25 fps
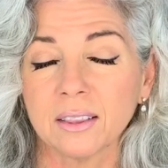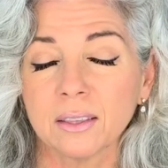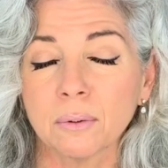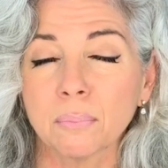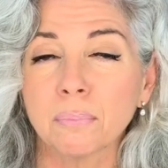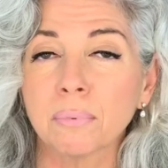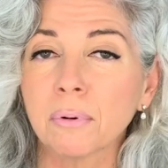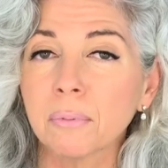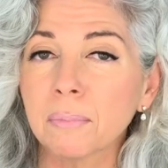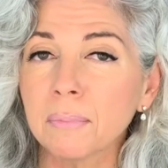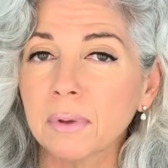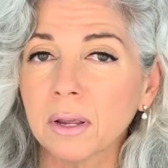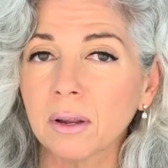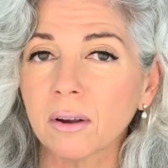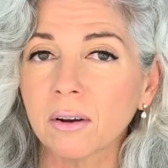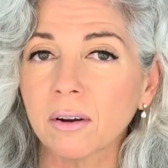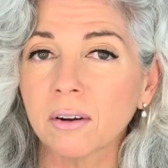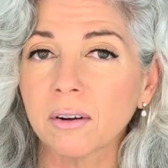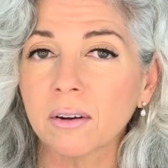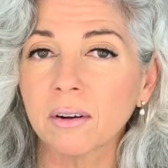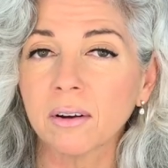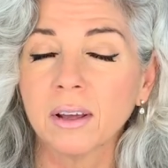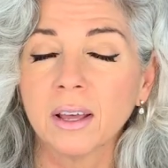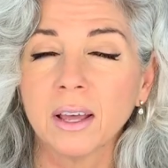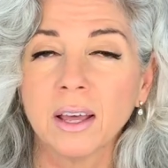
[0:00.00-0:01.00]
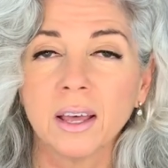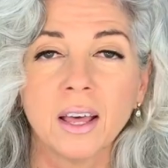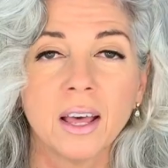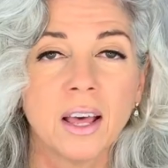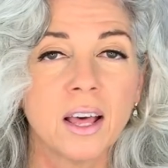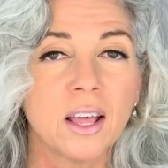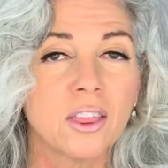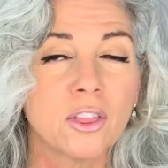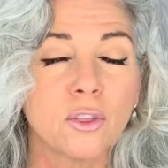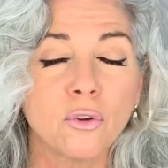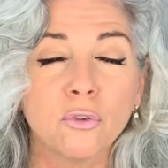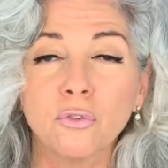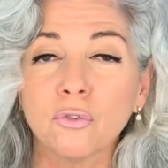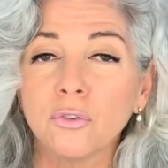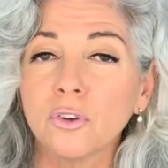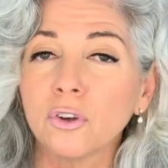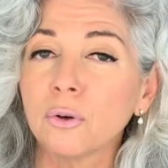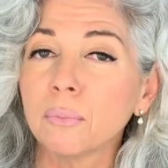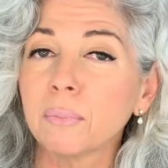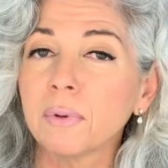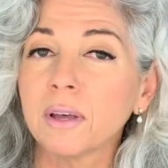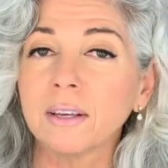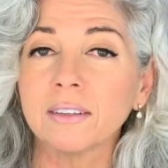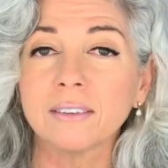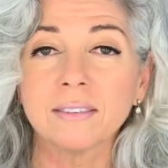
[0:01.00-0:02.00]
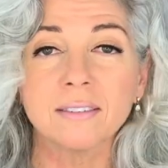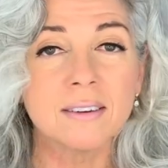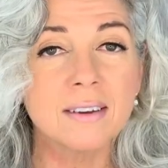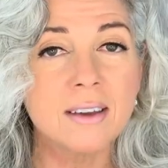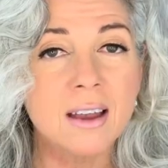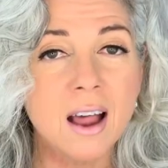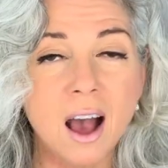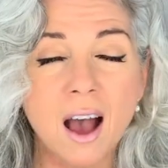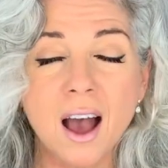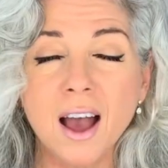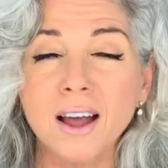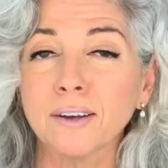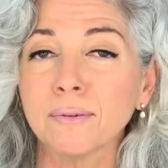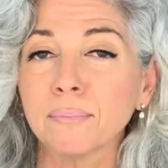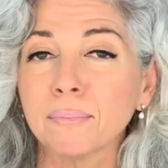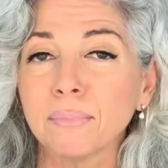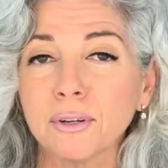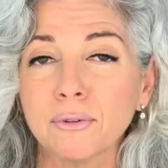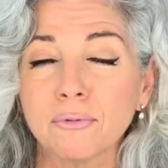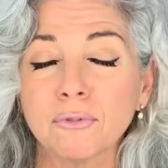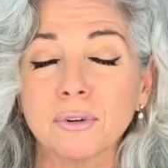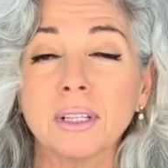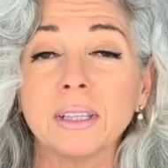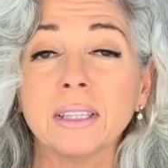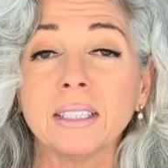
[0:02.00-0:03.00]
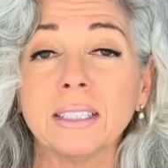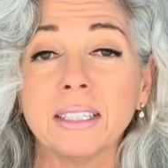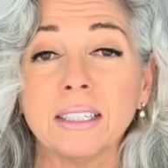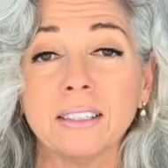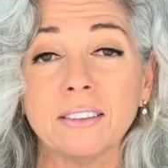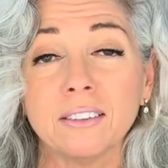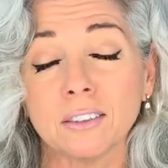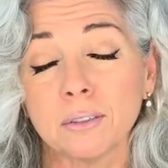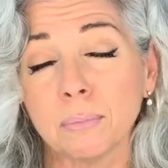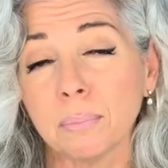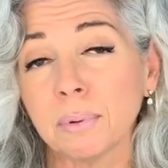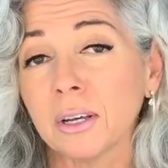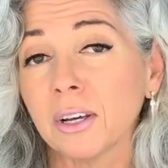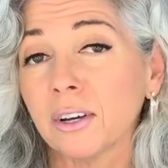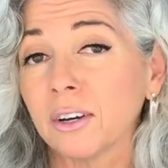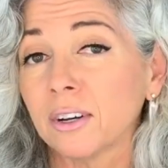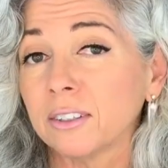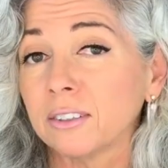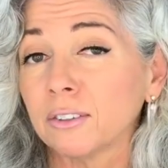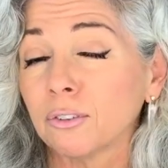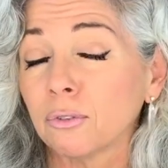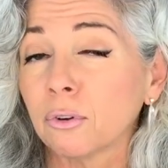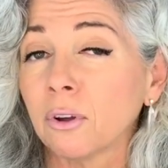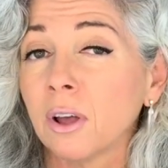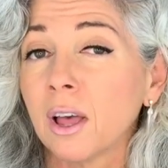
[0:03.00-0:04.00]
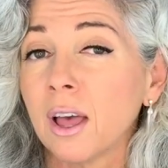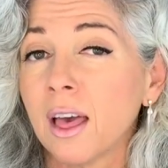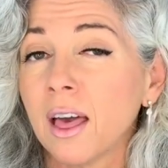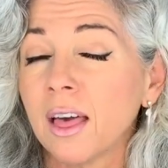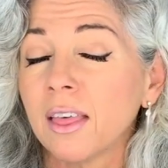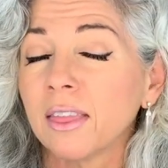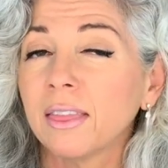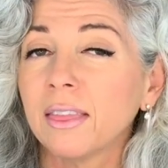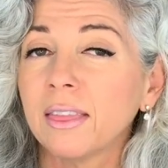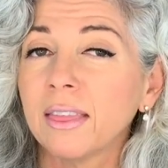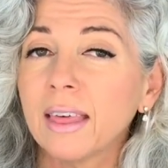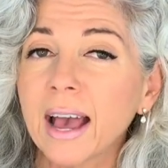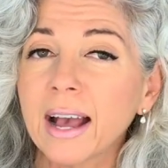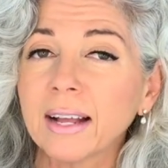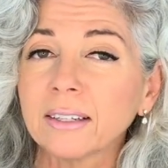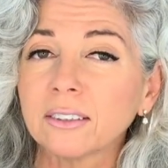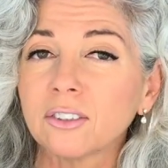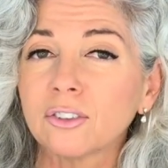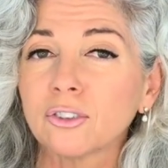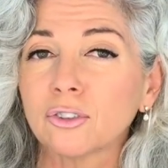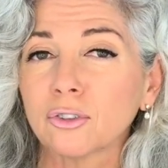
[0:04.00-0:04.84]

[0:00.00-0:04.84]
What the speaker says: the premiere. The film has not been released, because that